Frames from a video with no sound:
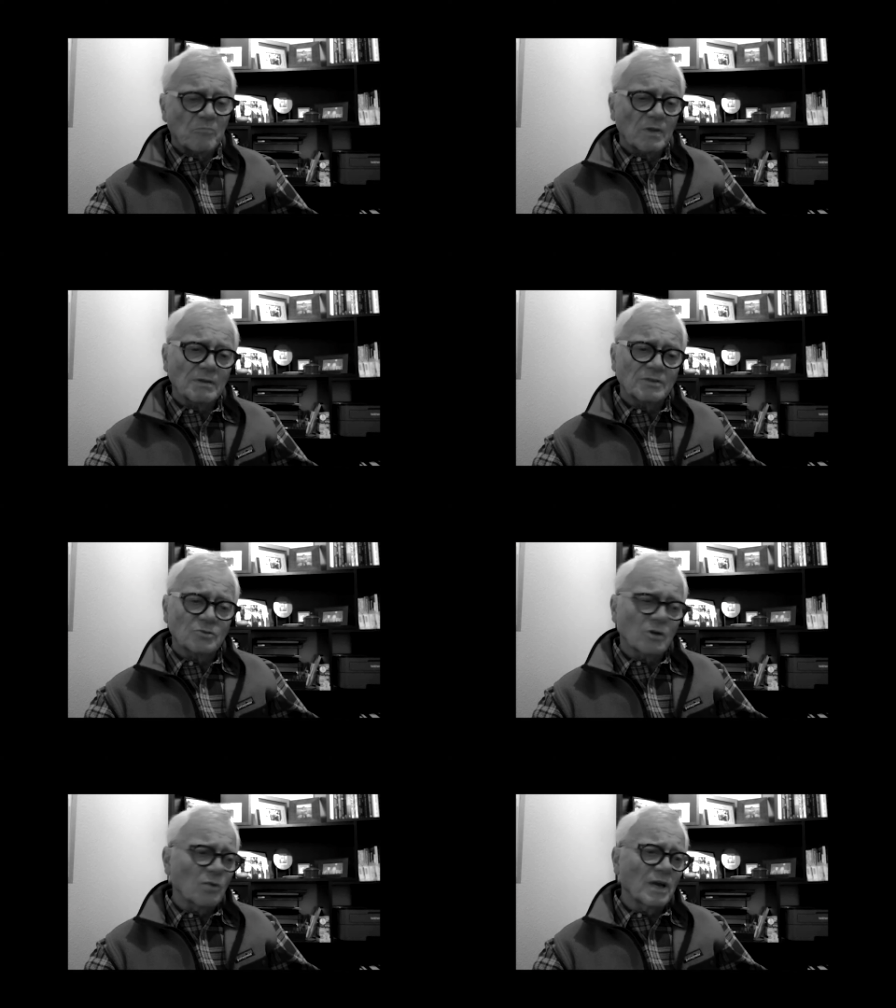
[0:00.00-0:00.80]

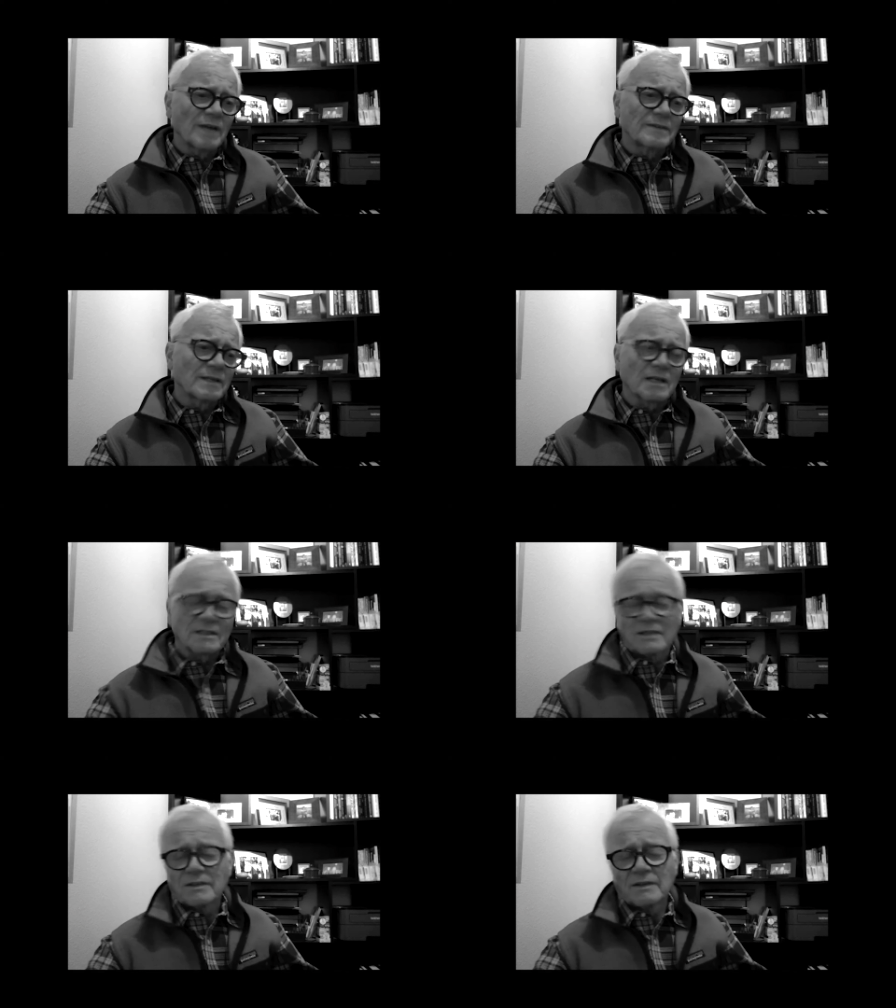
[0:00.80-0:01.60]
sort of the way I did it
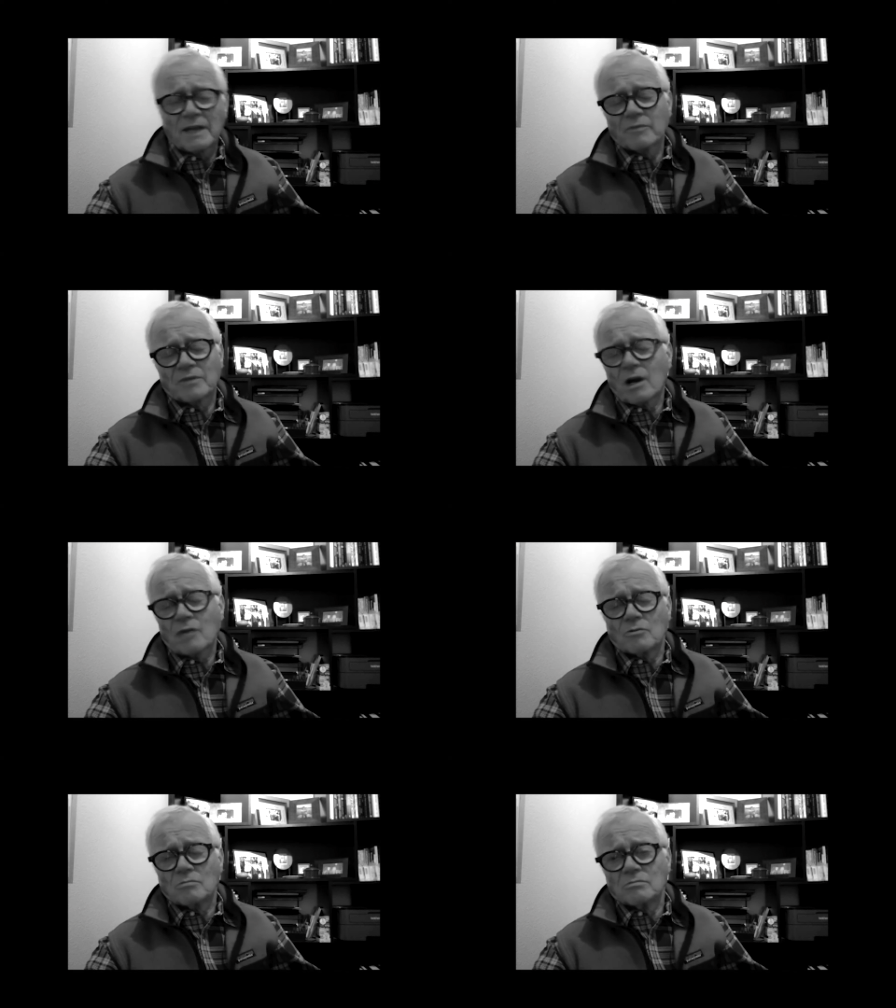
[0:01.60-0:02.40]
because I didn't have a
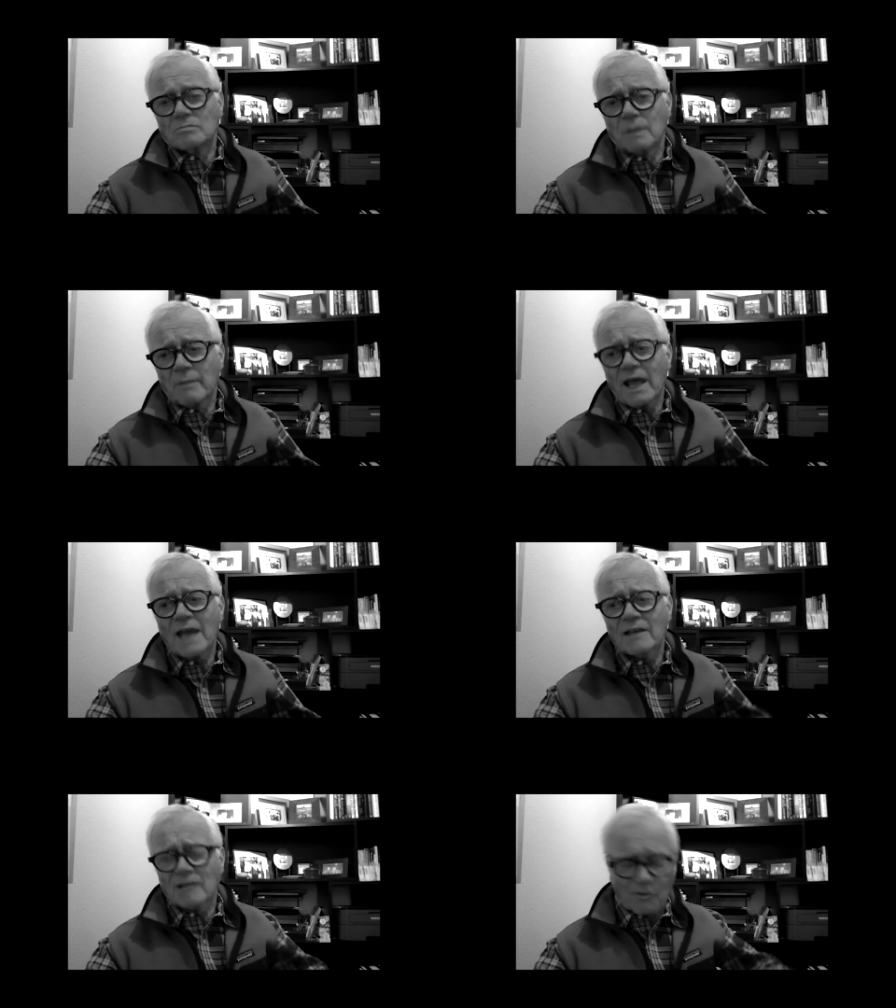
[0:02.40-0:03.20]
dark room. I mean, I
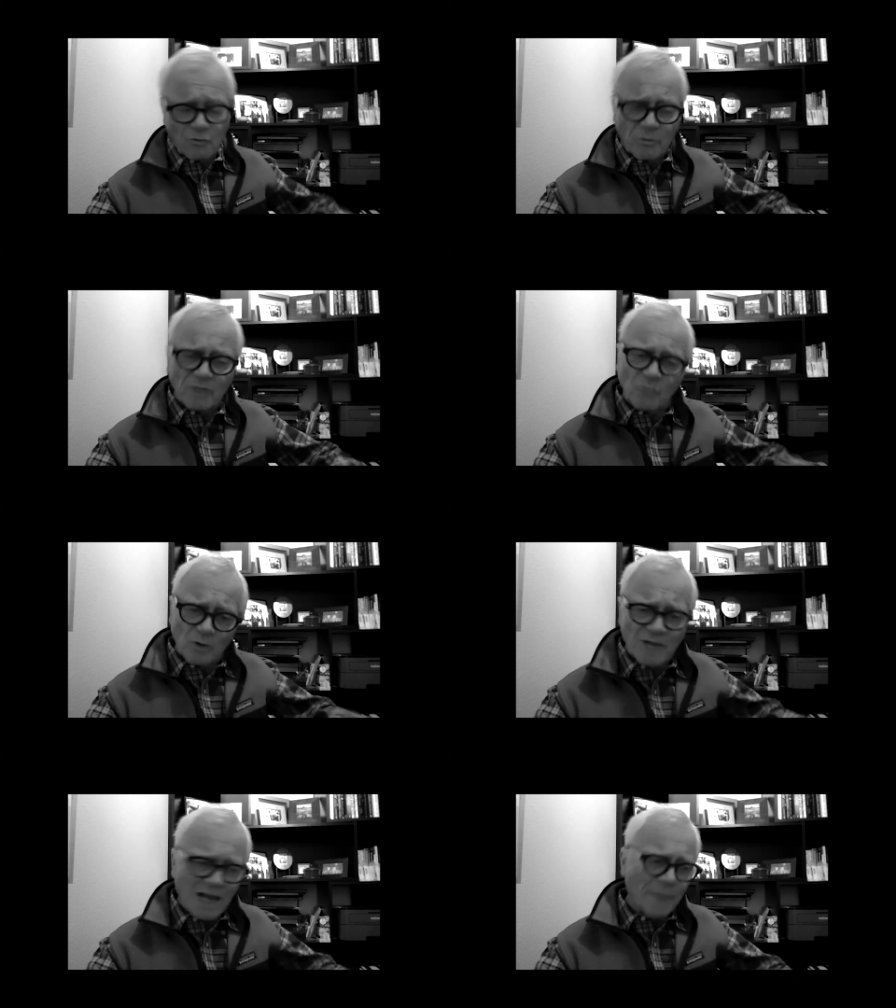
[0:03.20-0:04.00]
had dark room at
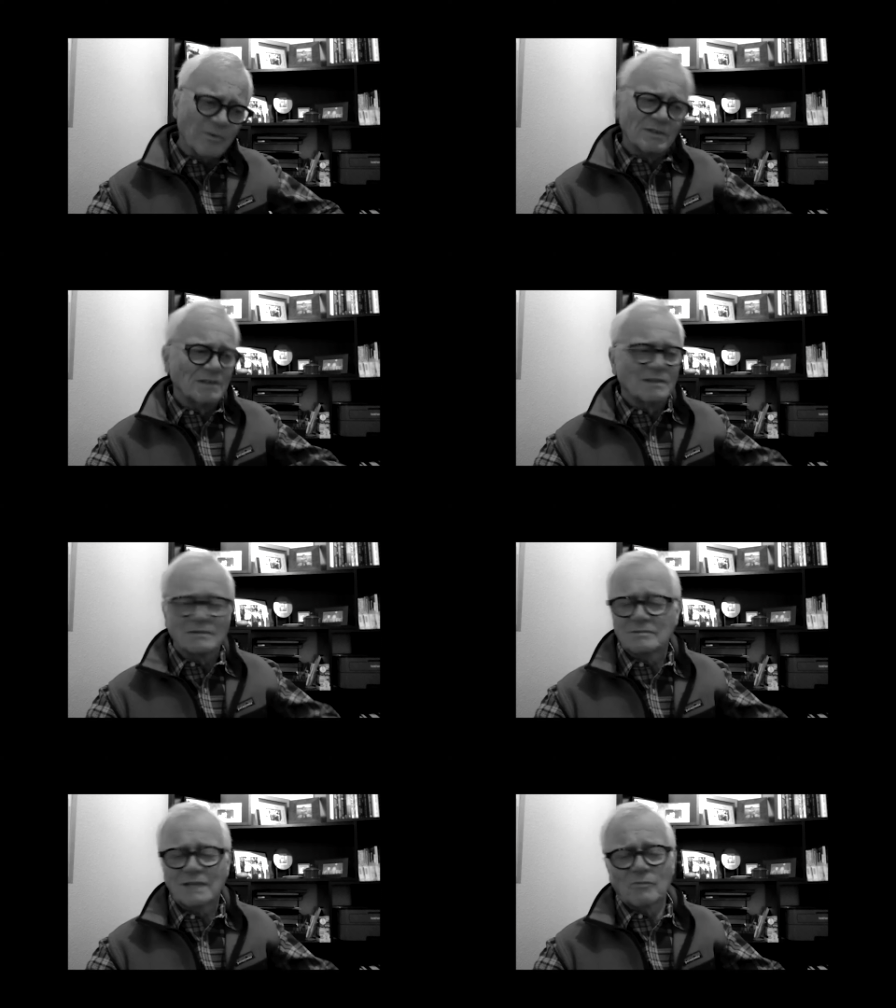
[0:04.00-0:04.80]
one time, but
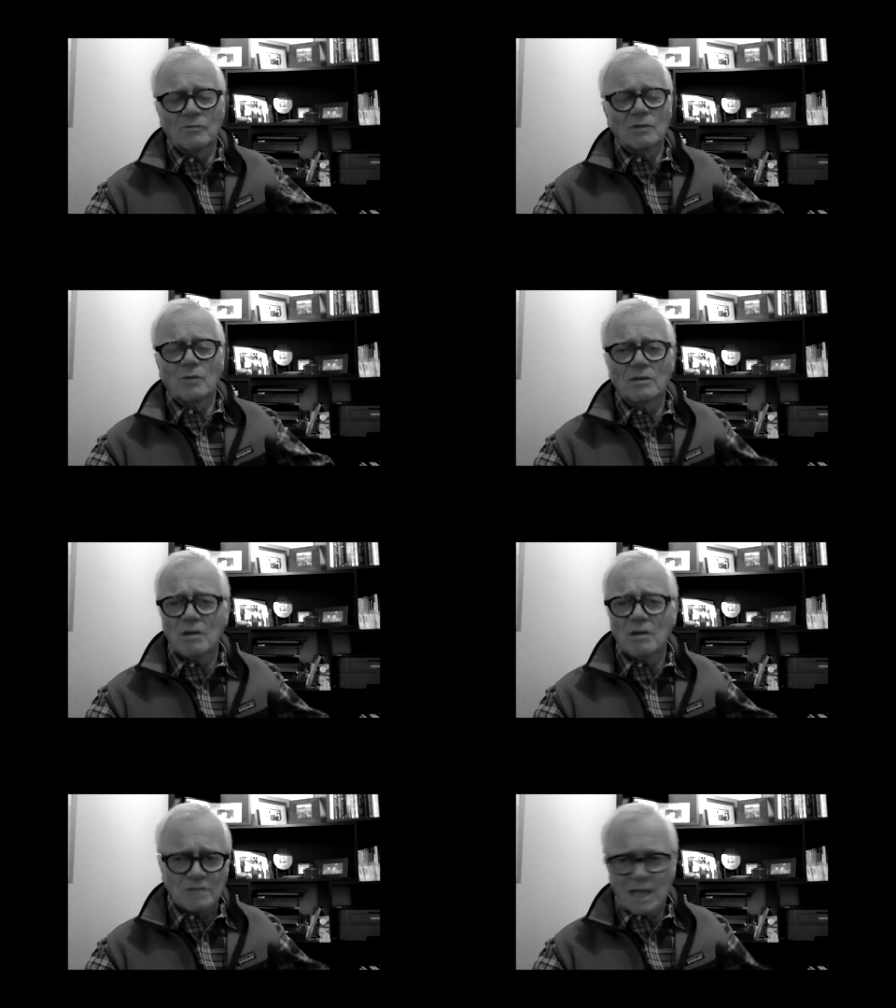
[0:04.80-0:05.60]
that went away a
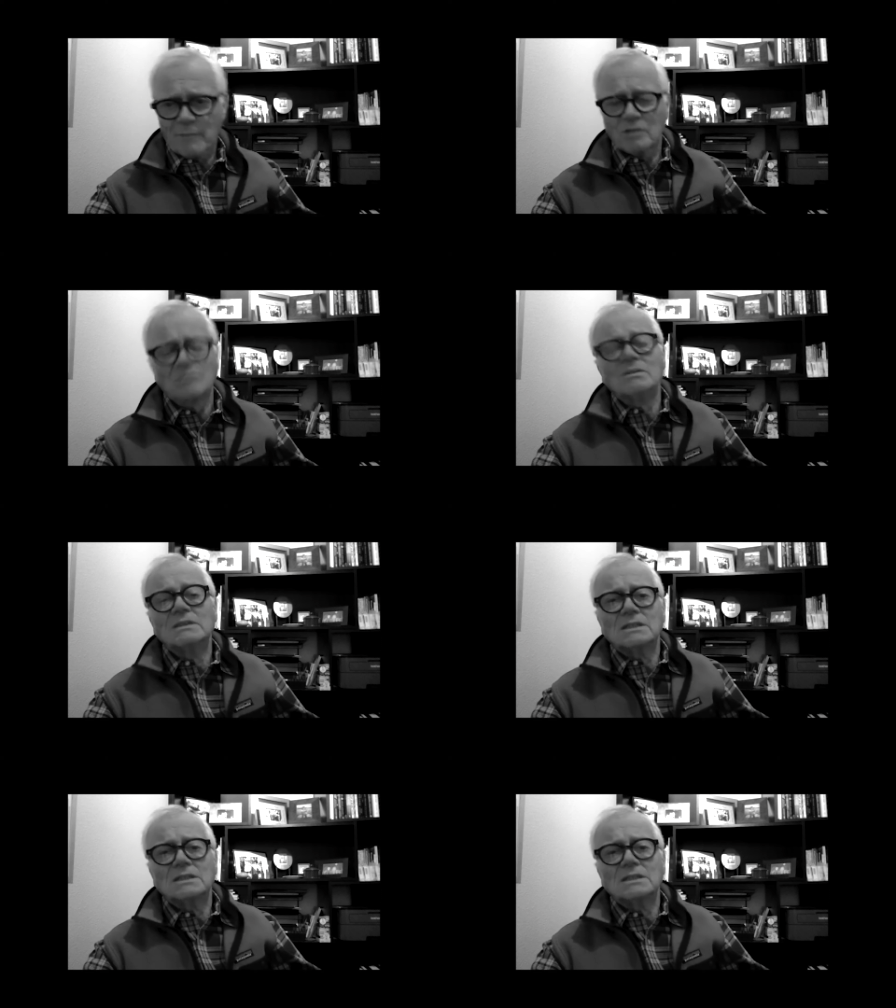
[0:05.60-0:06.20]
long time ago.